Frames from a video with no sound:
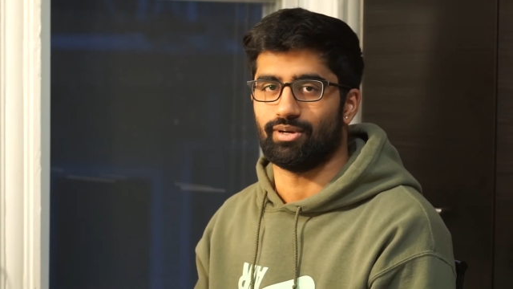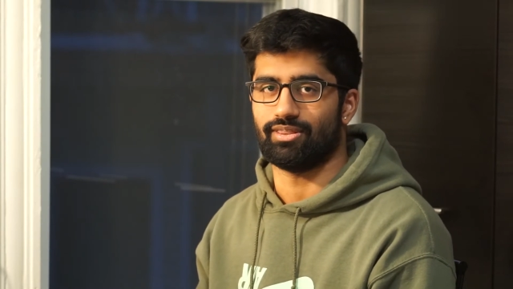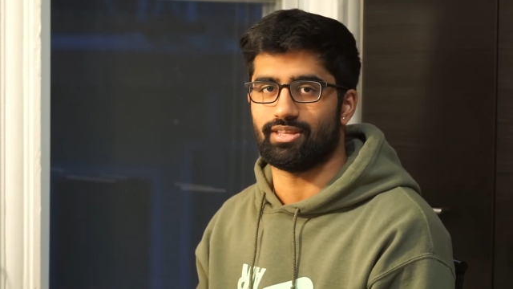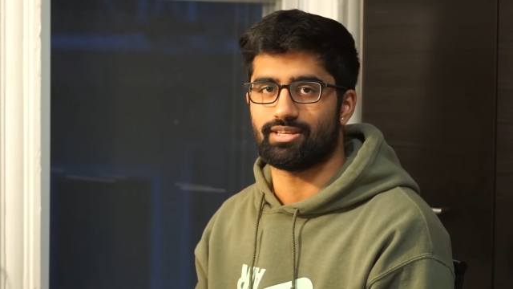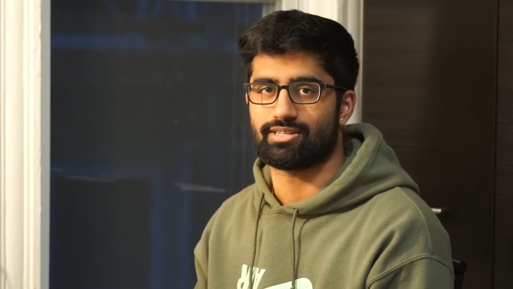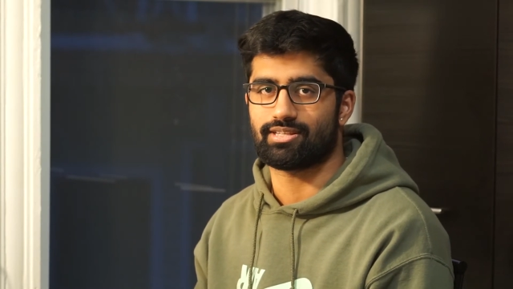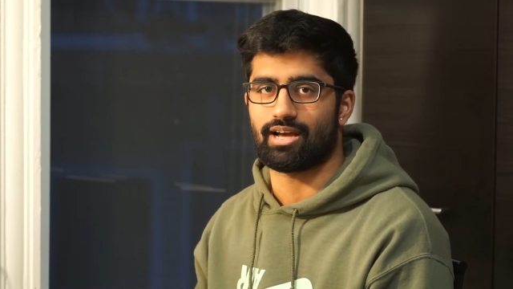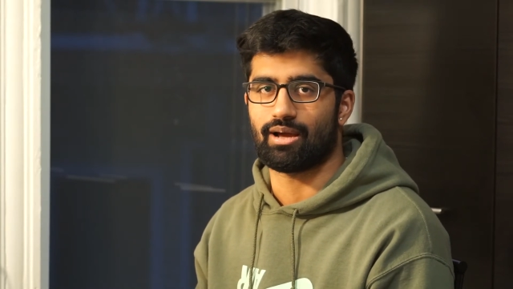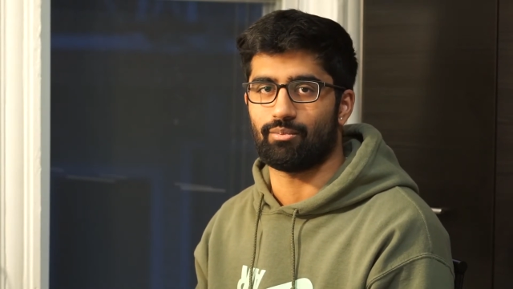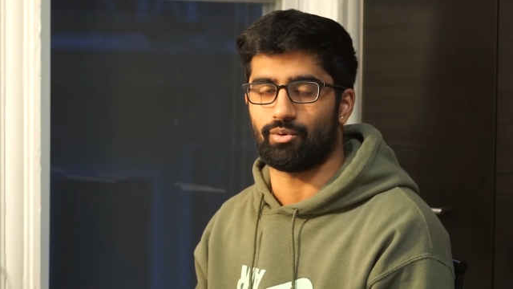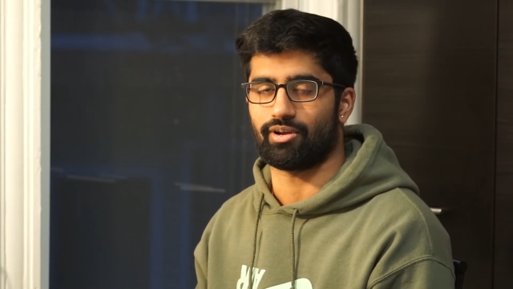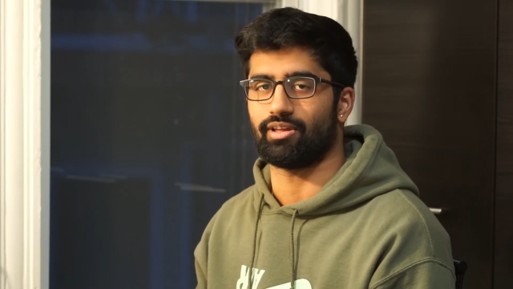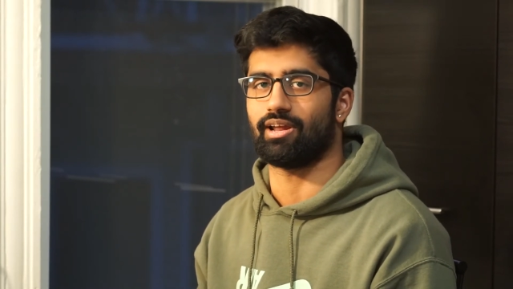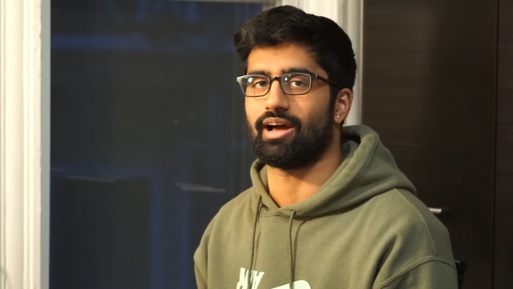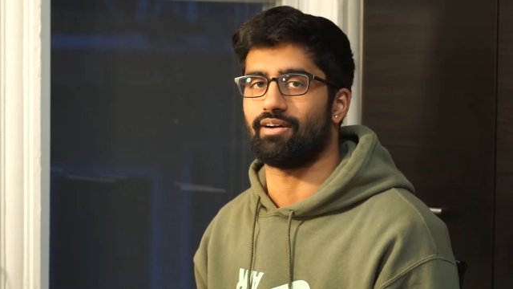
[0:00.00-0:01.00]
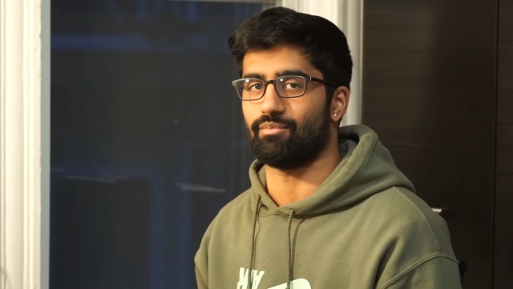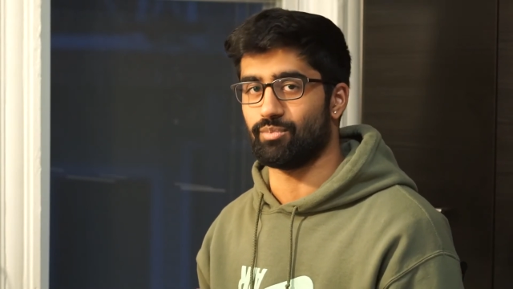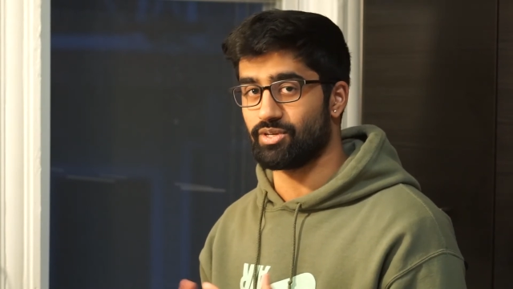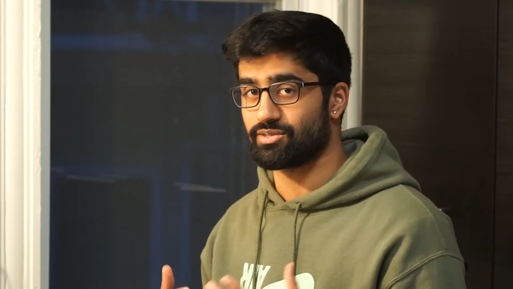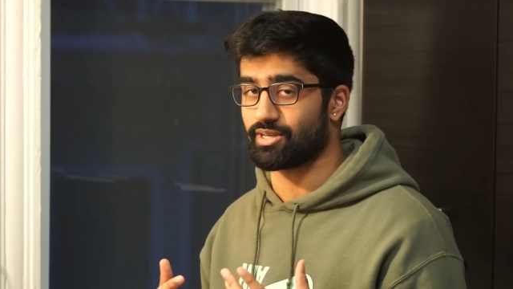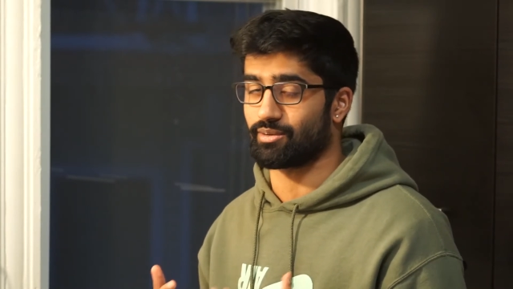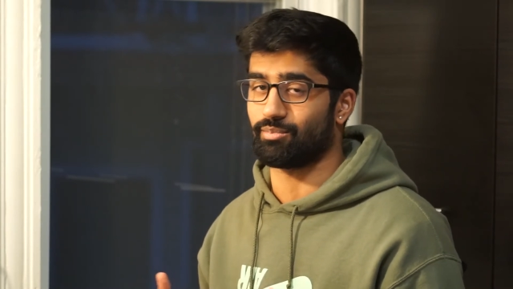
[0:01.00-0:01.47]
but this time we're going to have
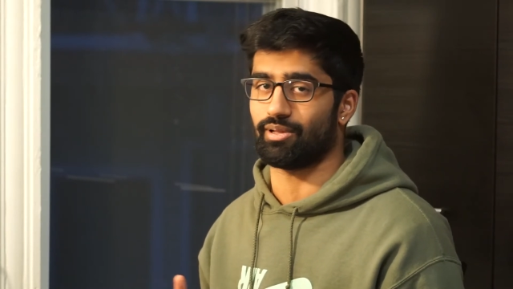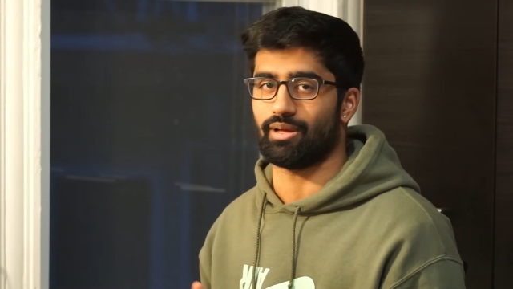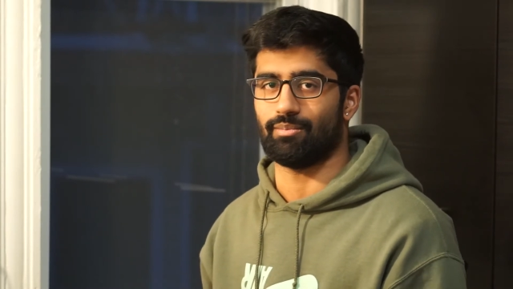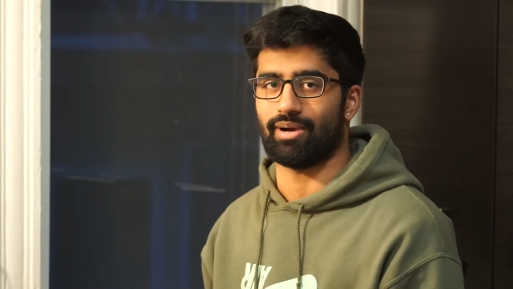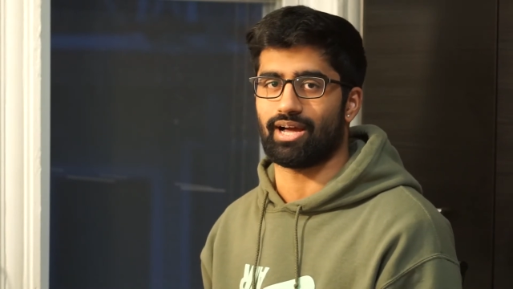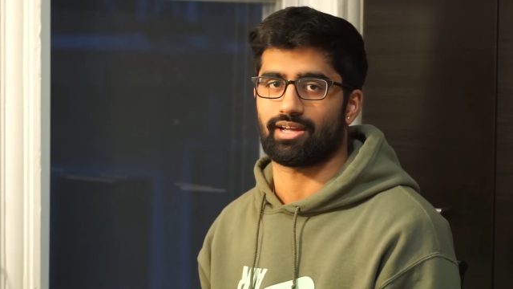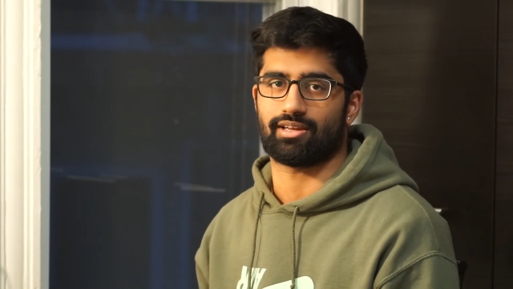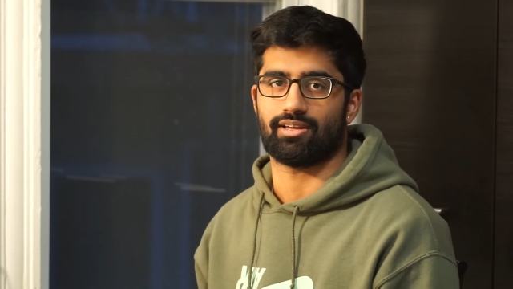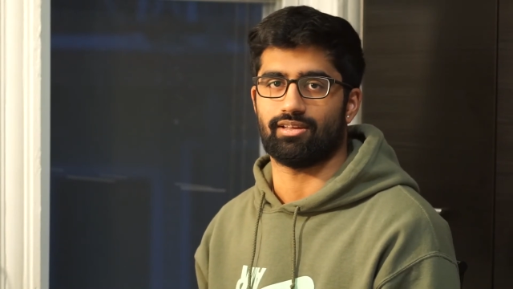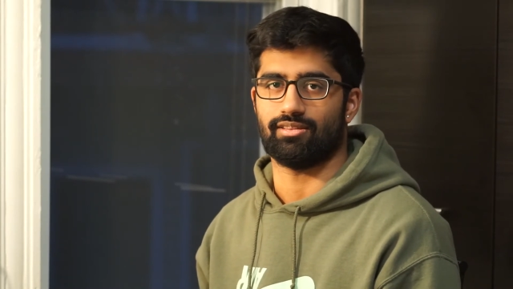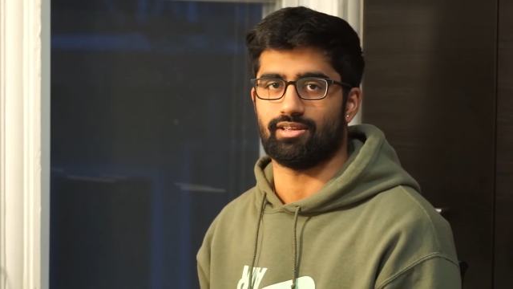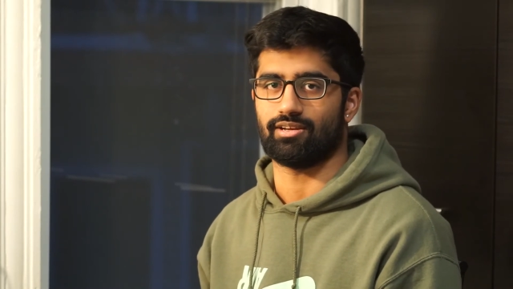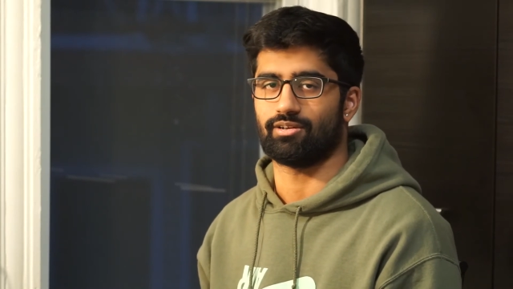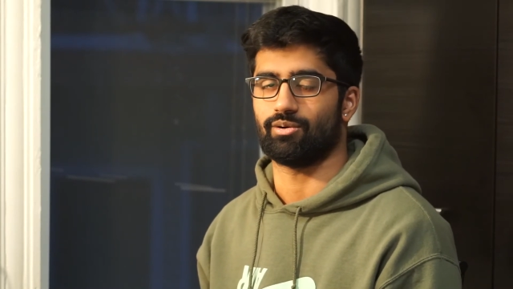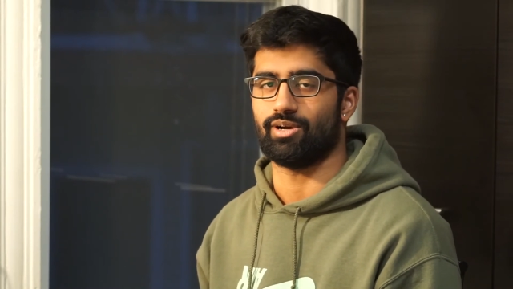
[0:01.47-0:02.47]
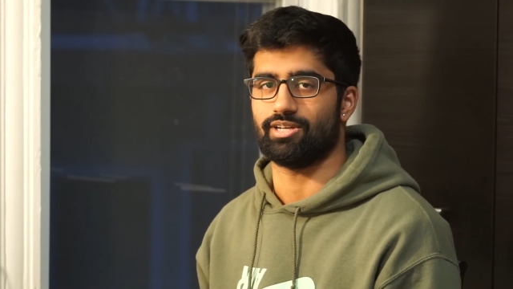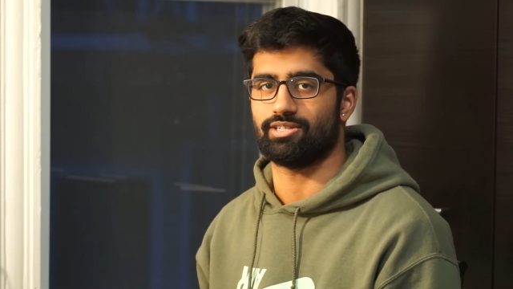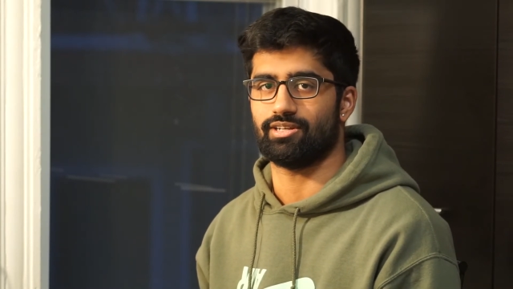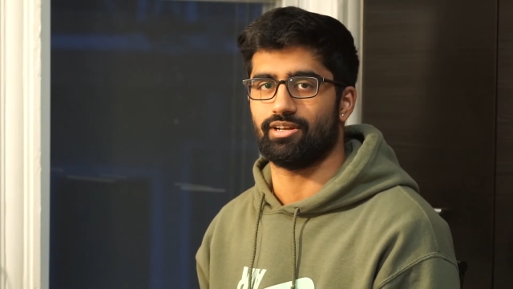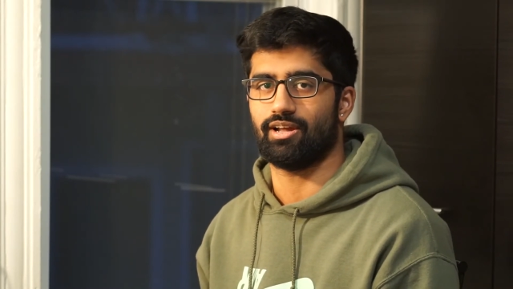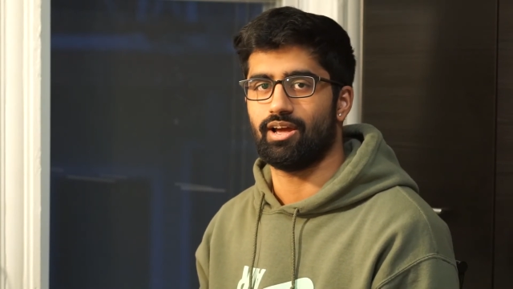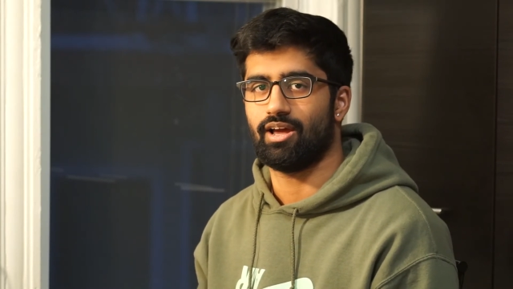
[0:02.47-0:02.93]
music playback in the
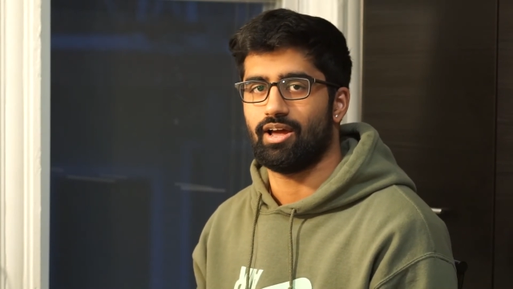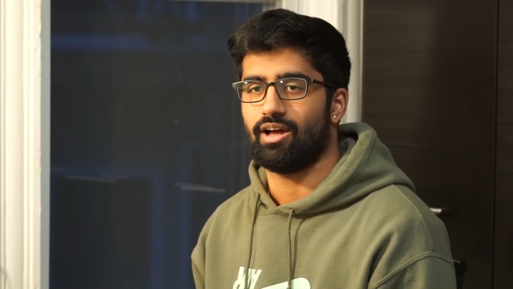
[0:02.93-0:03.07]
equation.